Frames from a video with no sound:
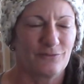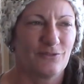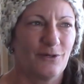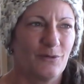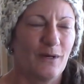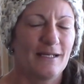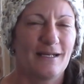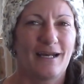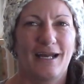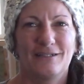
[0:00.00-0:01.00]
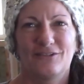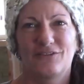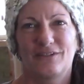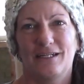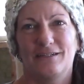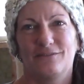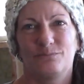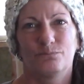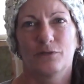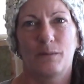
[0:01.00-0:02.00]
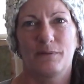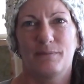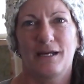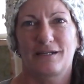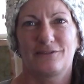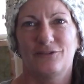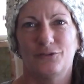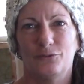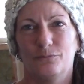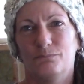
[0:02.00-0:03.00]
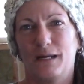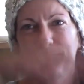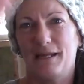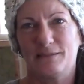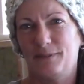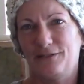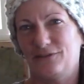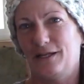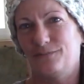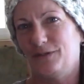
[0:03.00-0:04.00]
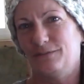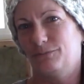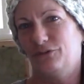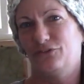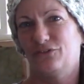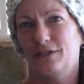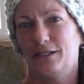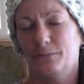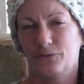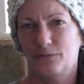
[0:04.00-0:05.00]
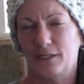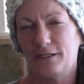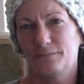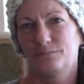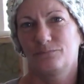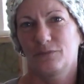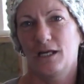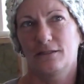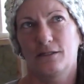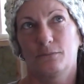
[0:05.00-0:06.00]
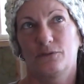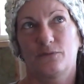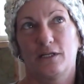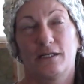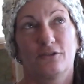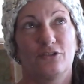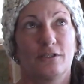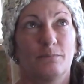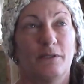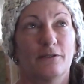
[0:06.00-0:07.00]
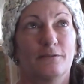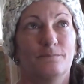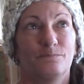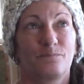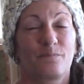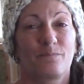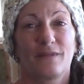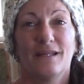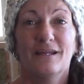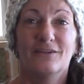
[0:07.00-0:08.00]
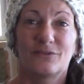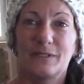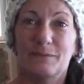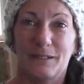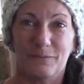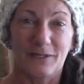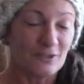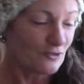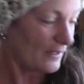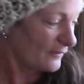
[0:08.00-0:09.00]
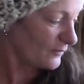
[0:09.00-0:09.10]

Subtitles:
So, and it brought me back to my past life, and it was funny. I thought it was funny. I guess you had to be there. So anyway, we're going to try this one out.